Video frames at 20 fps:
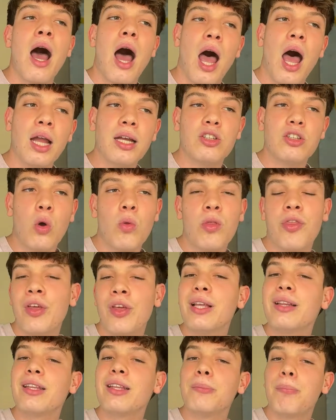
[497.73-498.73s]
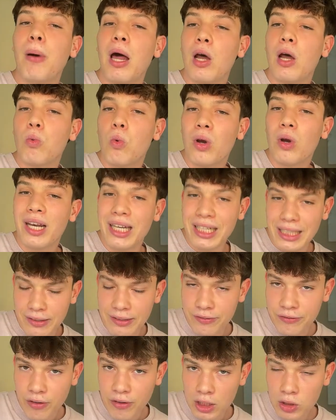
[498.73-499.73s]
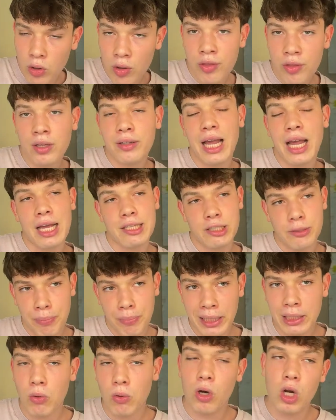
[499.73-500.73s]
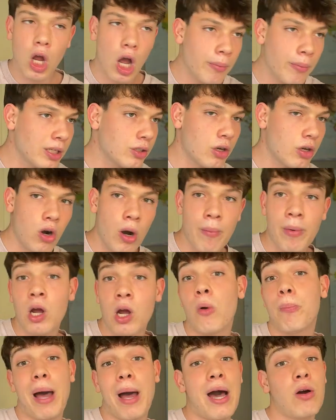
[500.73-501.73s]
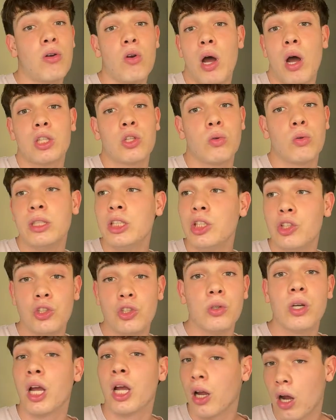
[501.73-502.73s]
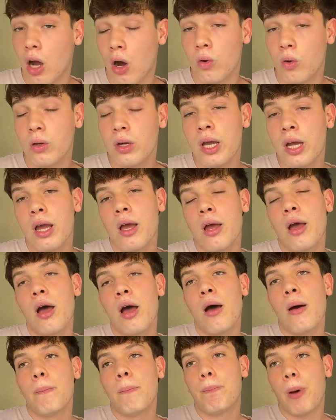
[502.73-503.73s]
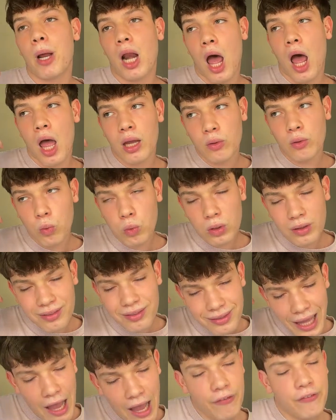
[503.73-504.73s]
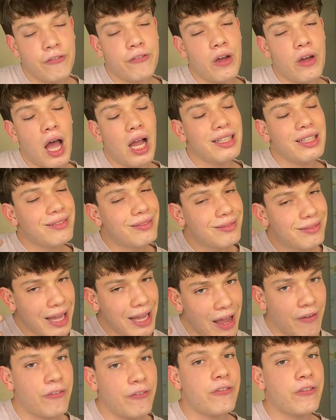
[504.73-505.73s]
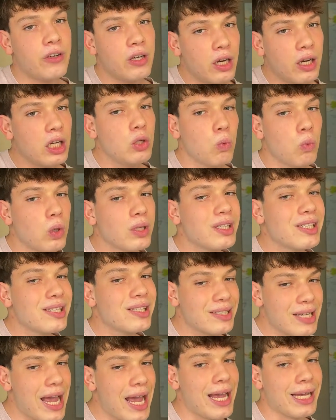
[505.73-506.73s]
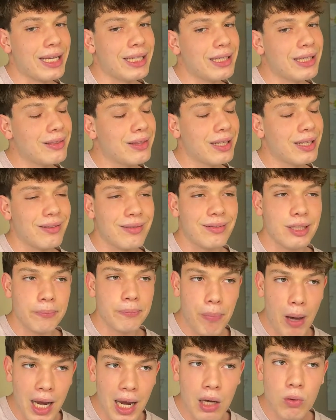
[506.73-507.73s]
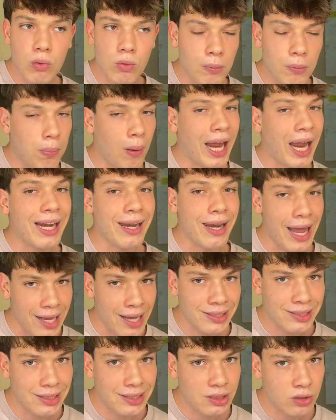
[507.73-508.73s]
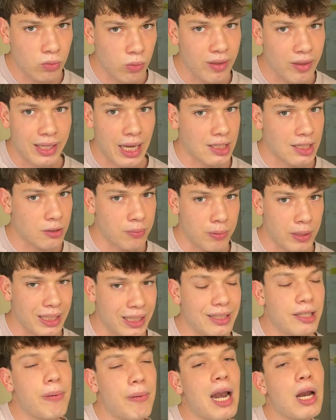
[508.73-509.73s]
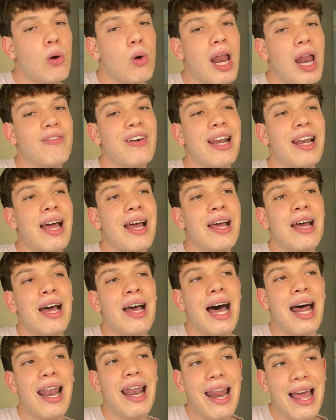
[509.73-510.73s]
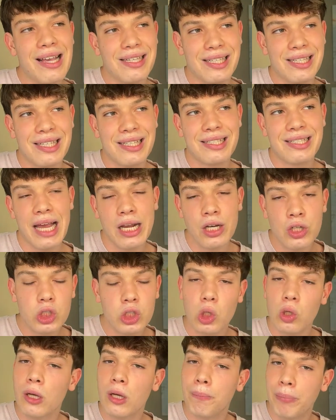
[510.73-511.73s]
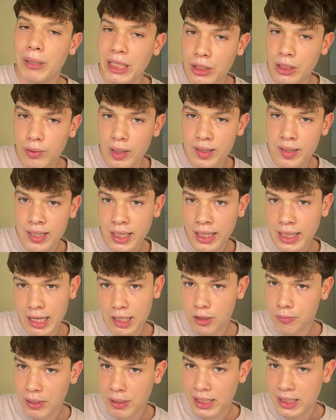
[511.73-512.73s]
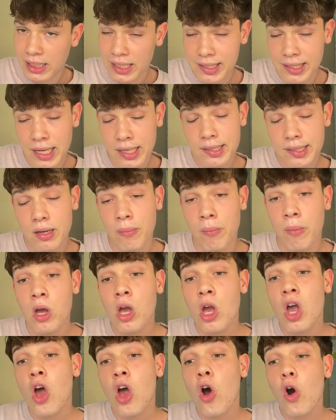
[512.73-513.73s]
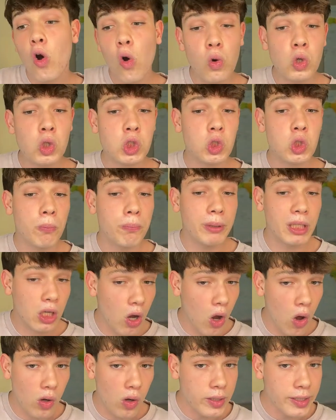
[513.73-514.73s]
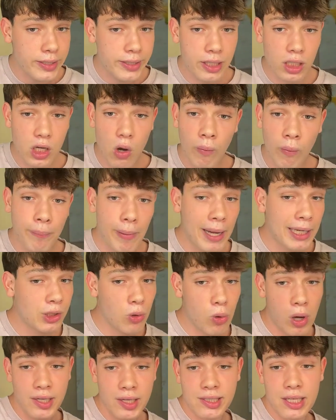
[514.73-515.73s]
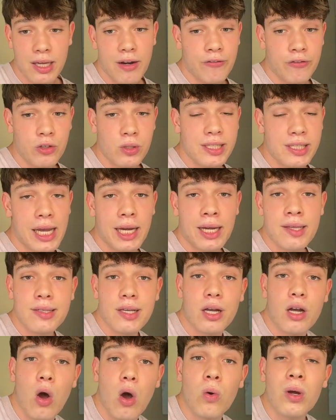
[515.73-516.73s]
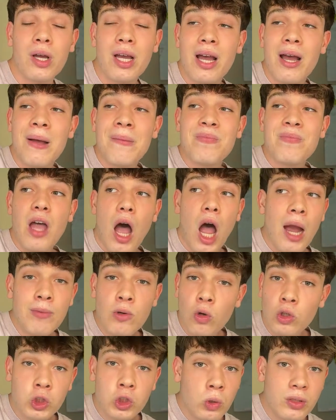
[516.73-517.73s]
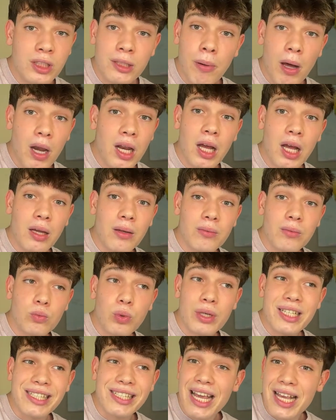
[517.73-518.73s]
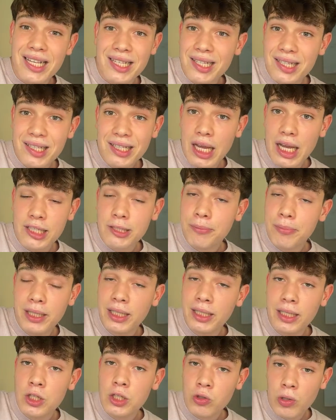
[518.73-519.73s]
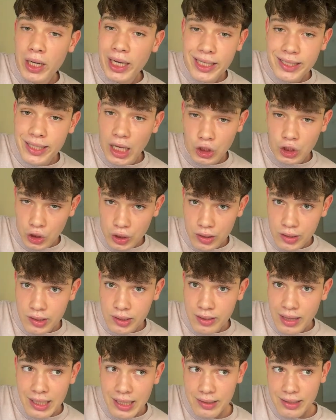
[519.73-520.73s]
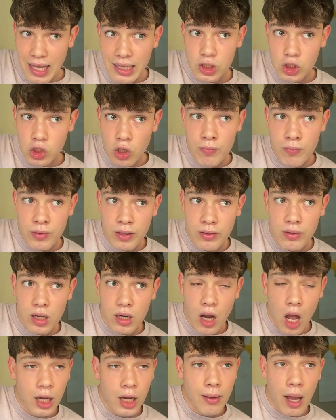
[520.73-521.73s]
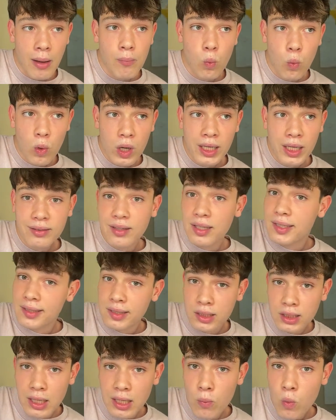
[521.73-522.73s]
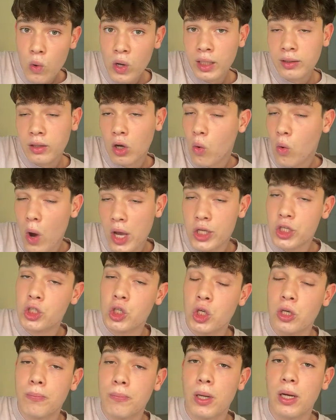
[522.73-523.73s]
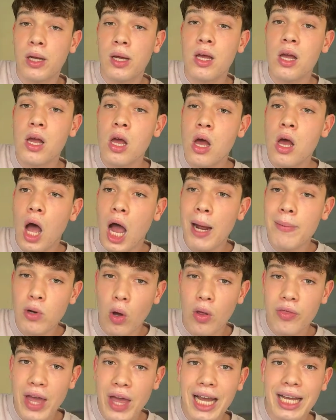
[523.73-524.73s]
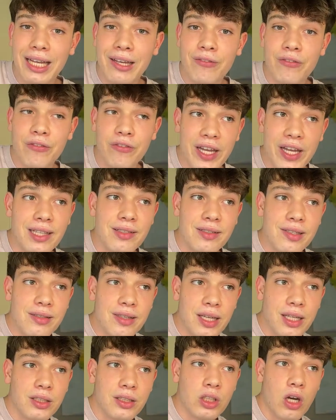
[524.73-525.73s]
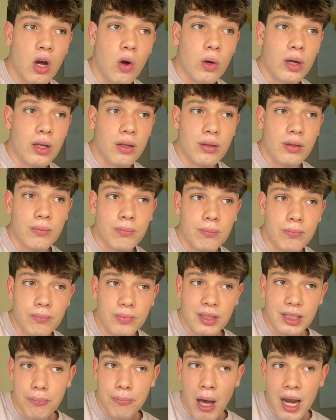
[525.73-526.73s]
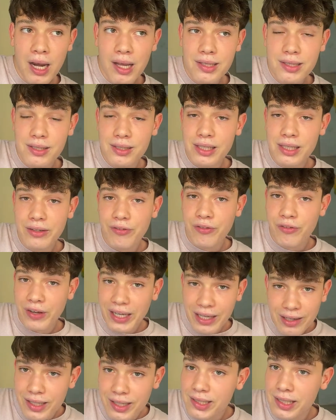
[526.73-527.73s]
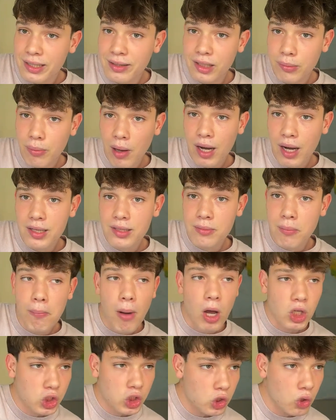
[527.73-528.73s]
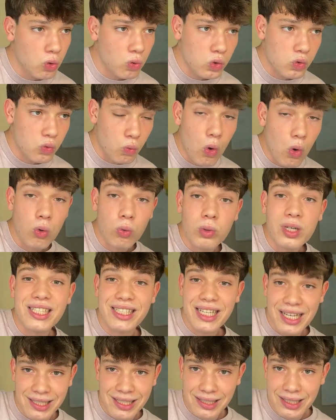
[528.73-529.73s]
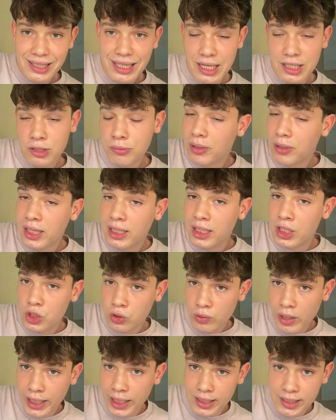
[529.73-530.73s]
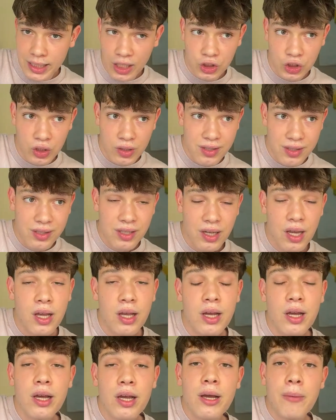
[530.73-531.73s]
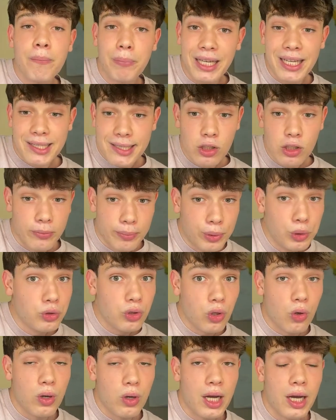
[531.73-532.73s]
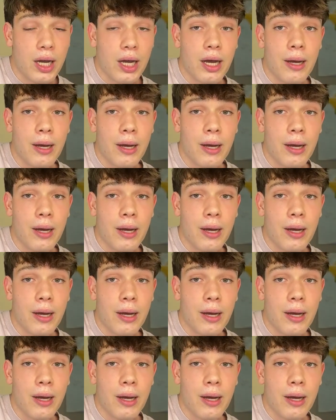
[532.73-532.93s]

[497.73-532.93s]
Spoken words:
I don't think Dybala will leave. I don't think Gasperini will come into Rome and go, Paulo, I don't need you, can go. But I definitely would say that Dybala will play less with Gasperini. Dybala will have a less central appearance in Gasperini's system. Also because, going back to what I said a few seconds ago, I'm not sure Dybala resists Gasperini's training sessions. That's something that I'm willing to see, I'm willing to question, but I'm not that convinced that, Dybala's fitness and Dybala's muscles will resist Gasperini's training sessions because they're brutal.